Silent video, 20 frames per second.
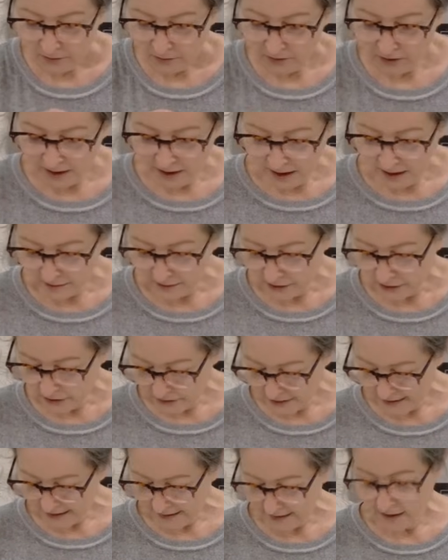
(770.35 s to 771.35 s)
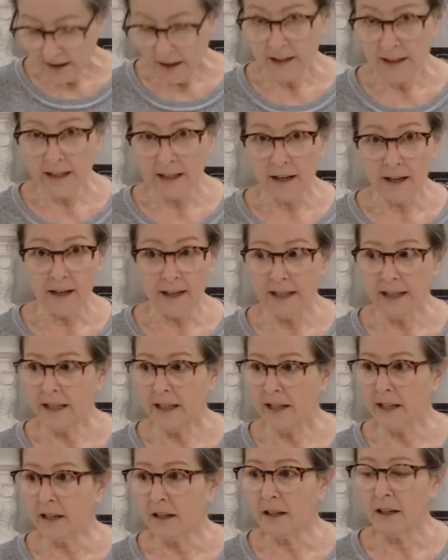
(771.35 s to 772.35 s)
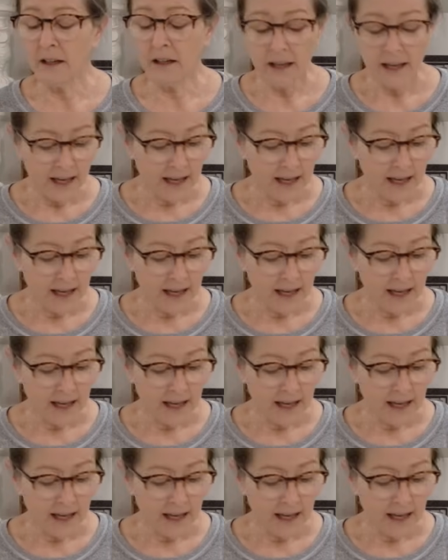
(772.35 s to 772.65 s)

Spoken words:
the colors in the cutting guide here,